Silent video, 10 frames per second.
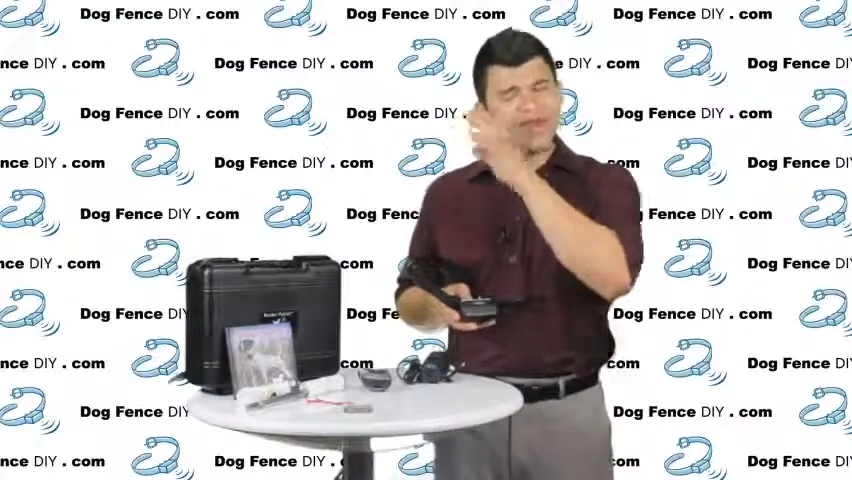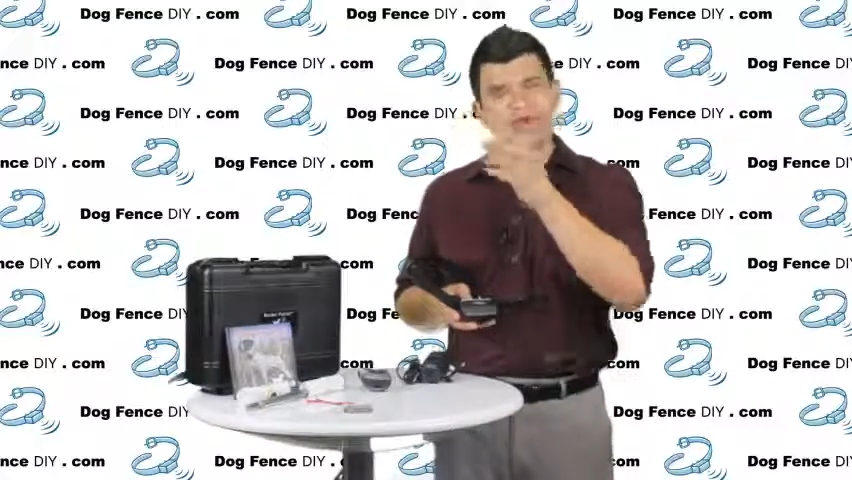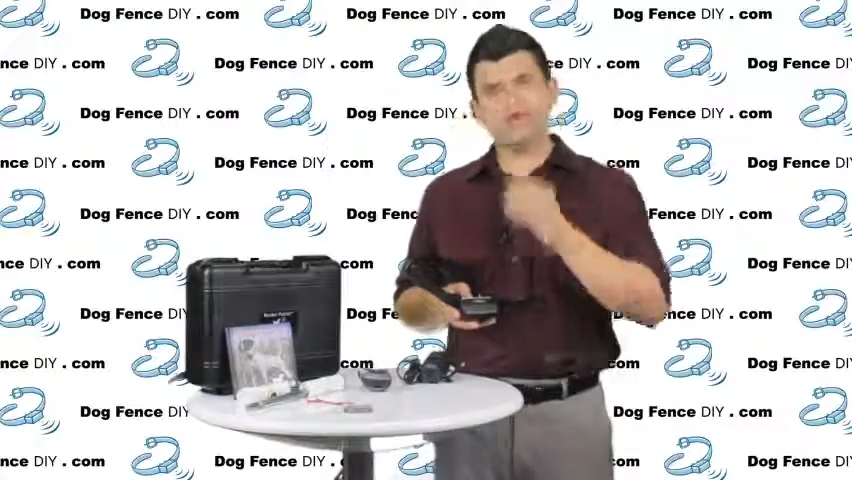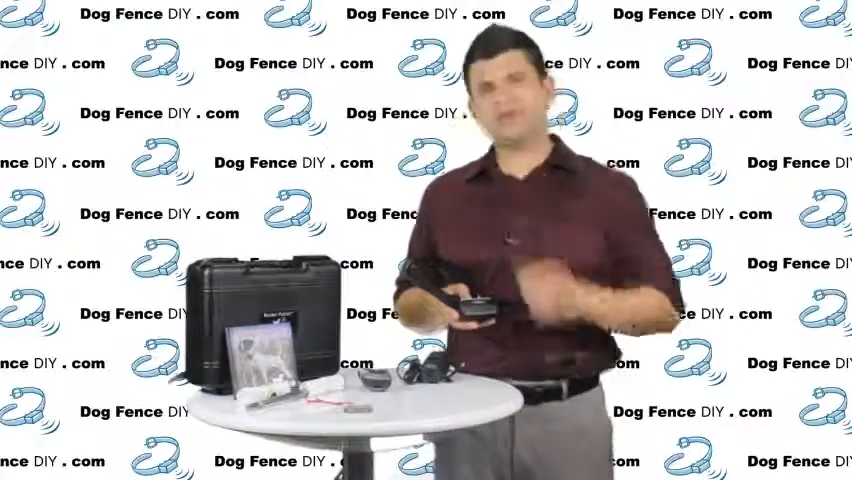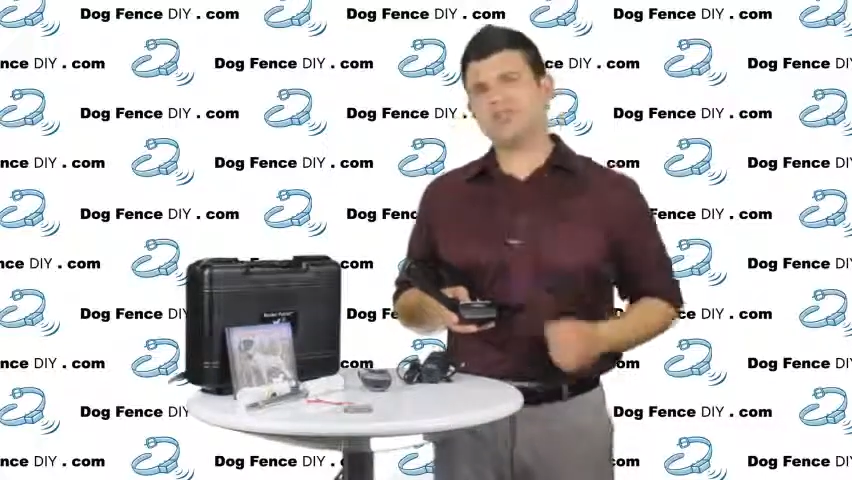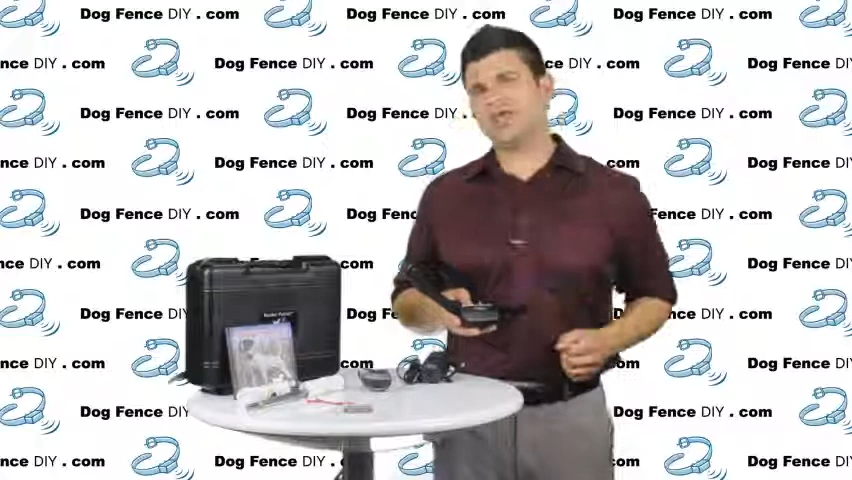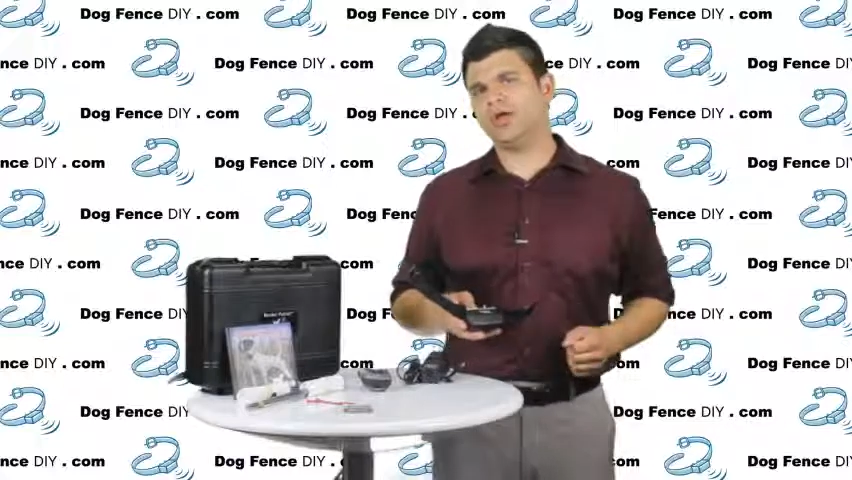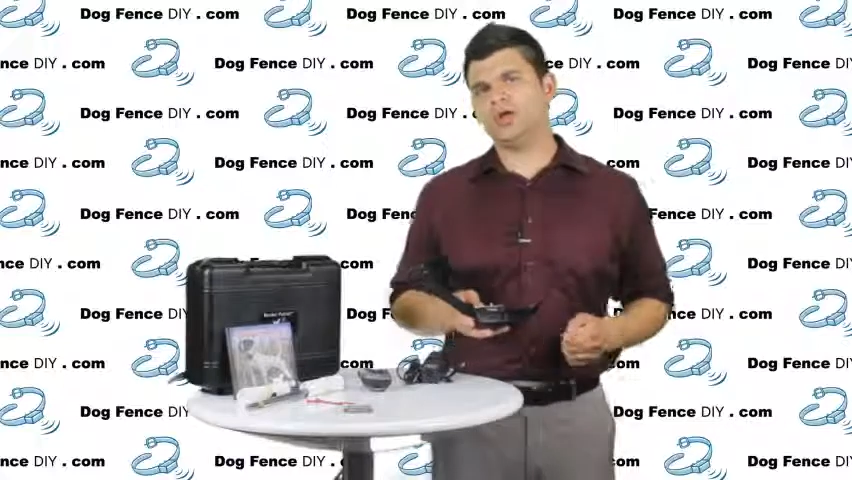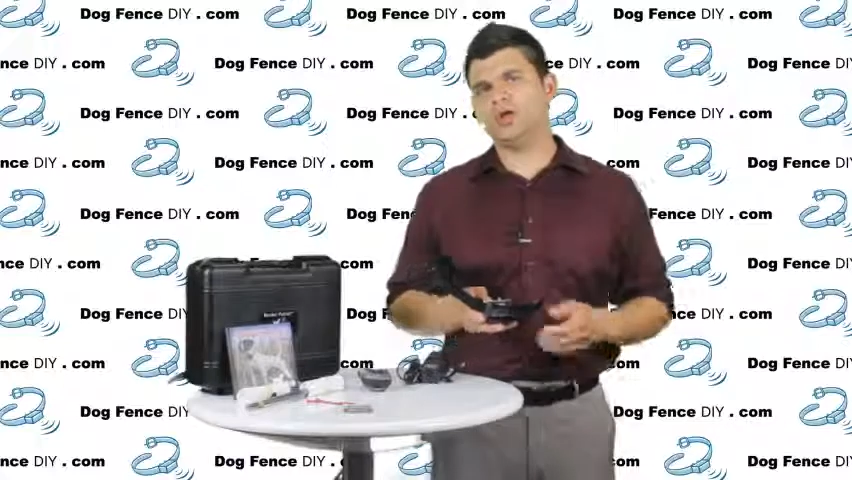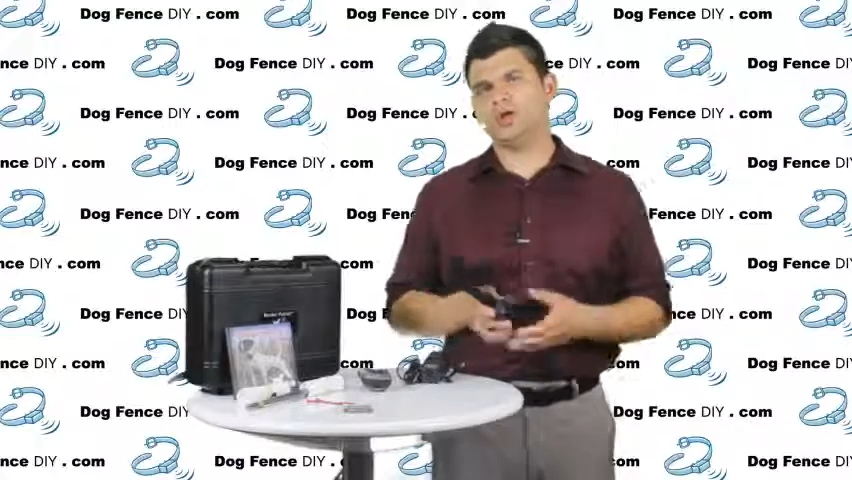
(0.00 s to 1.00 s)
Now let's take
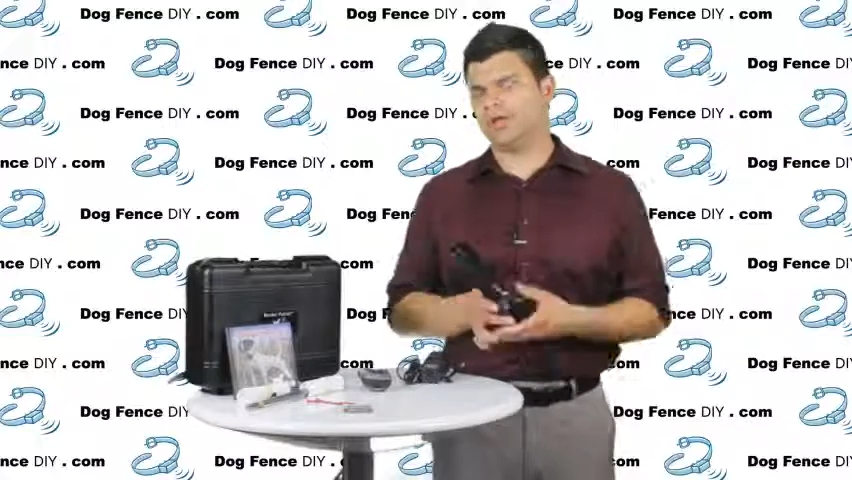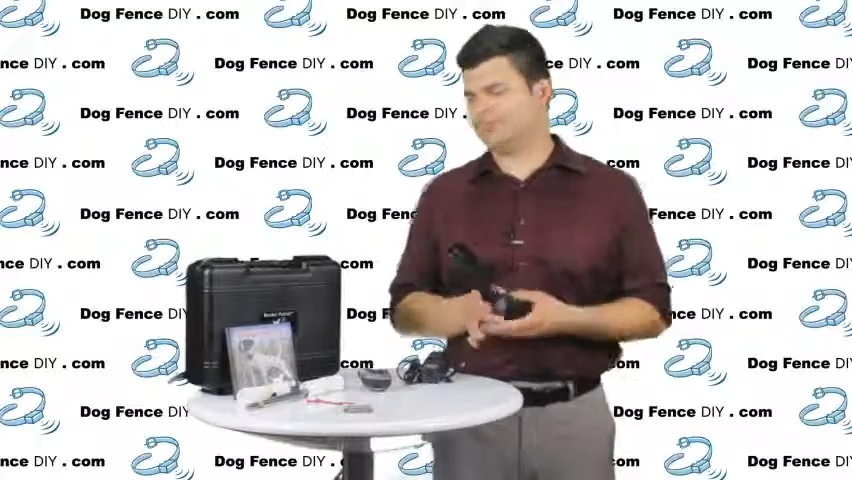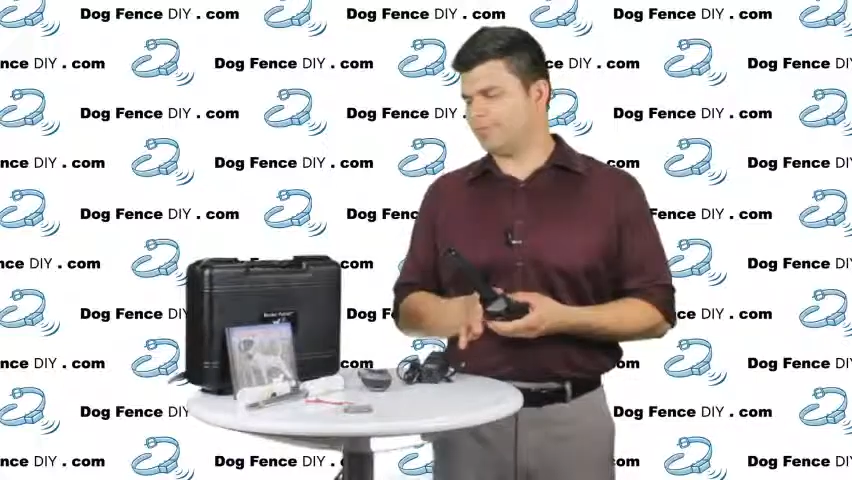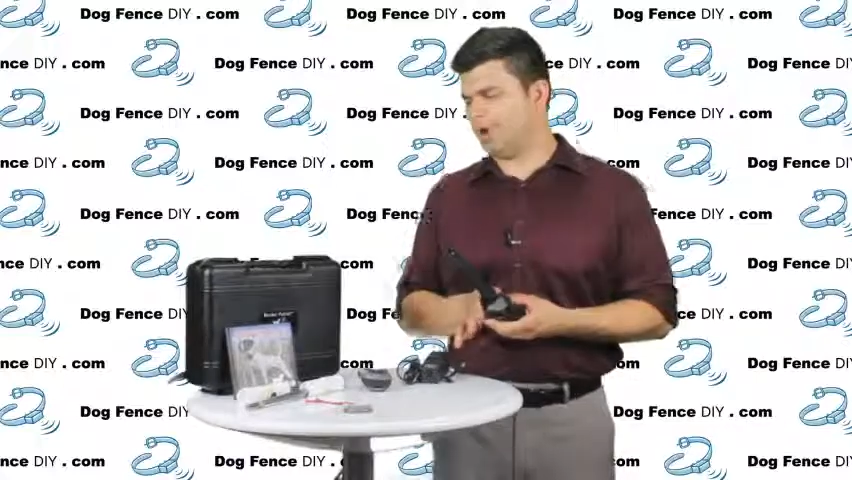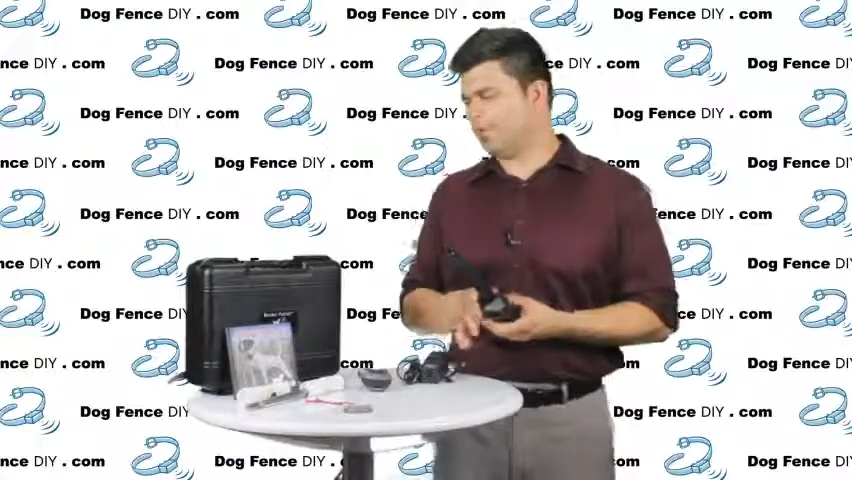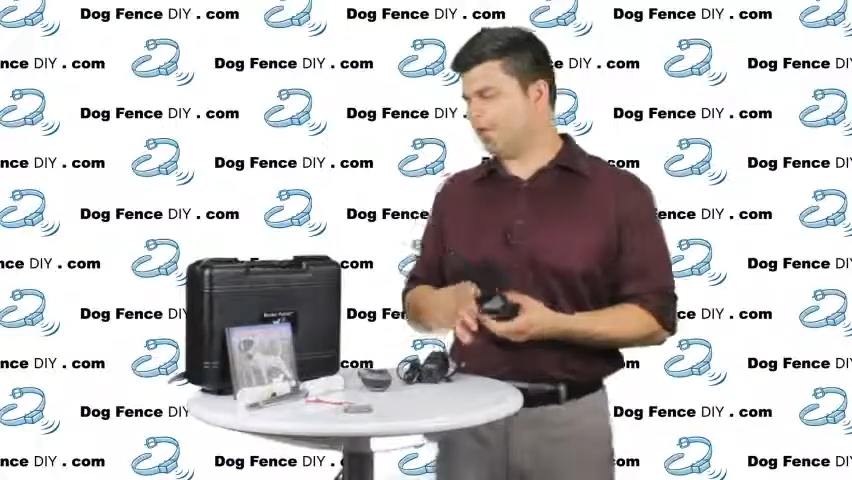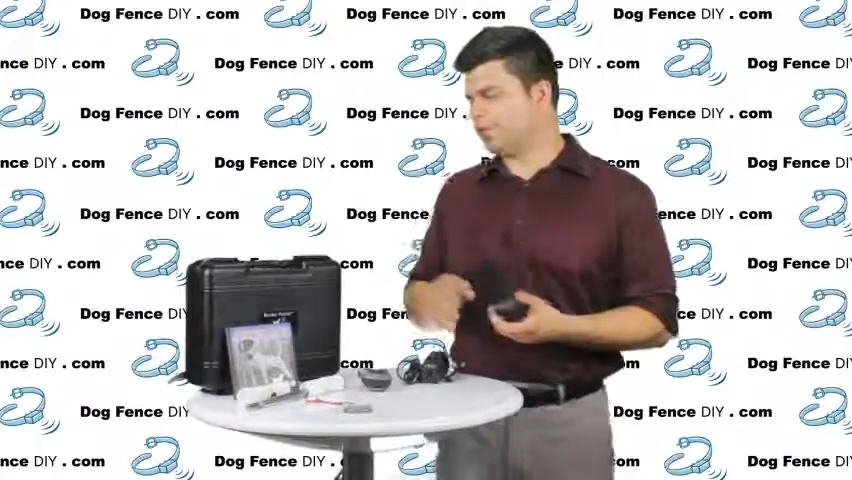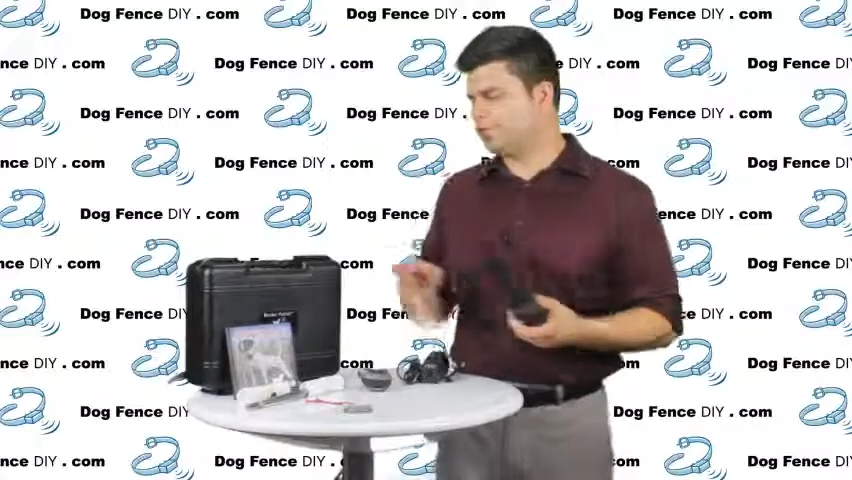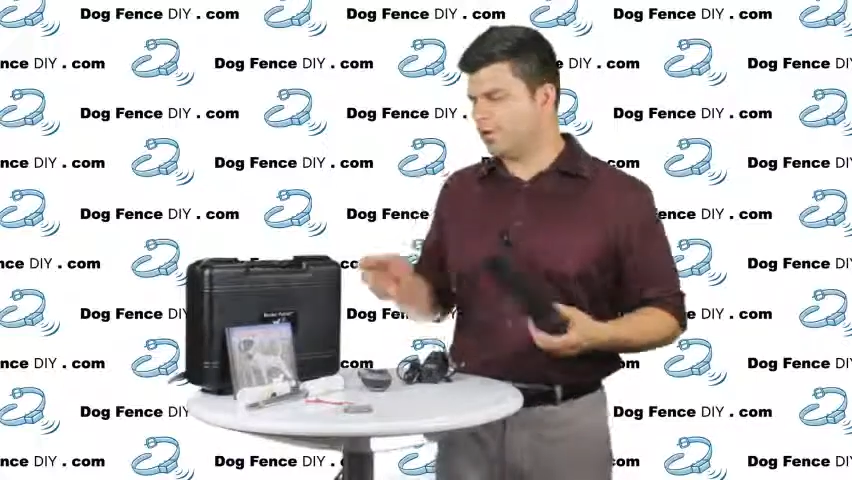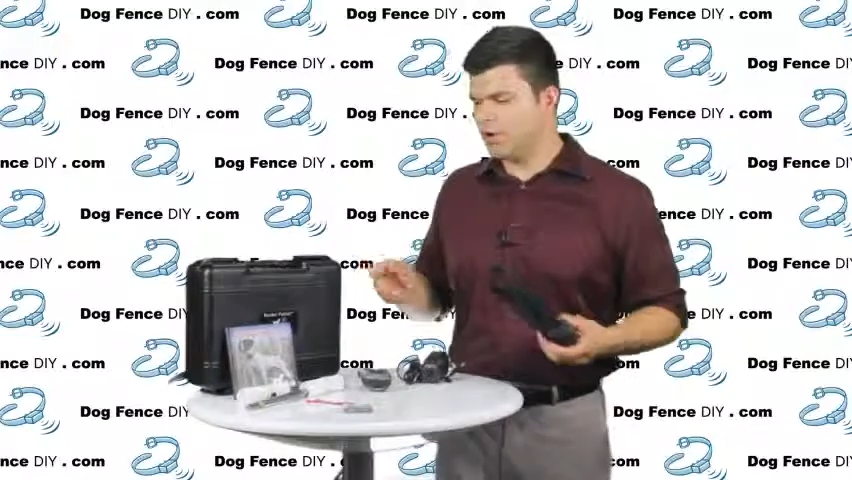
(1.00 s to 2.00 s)
a look at all the
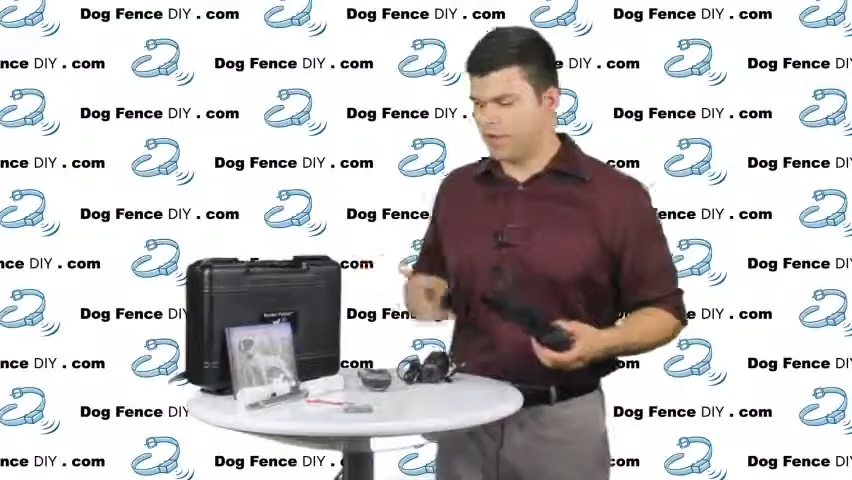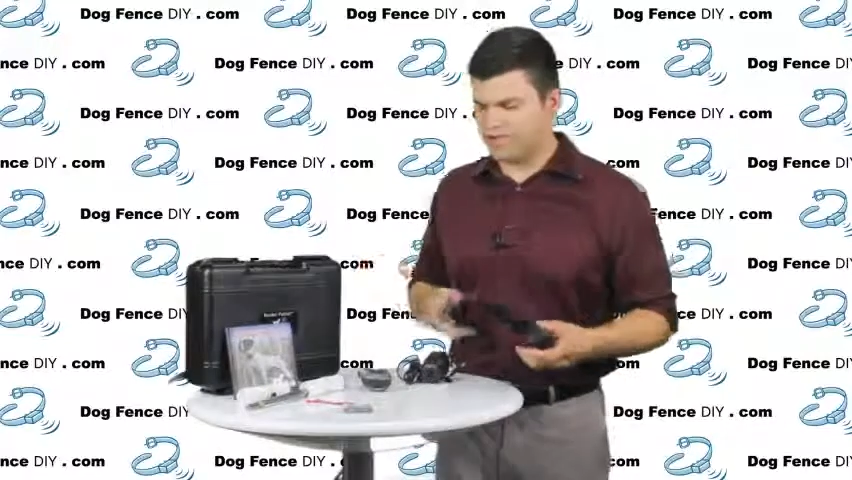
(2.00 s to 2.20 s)
other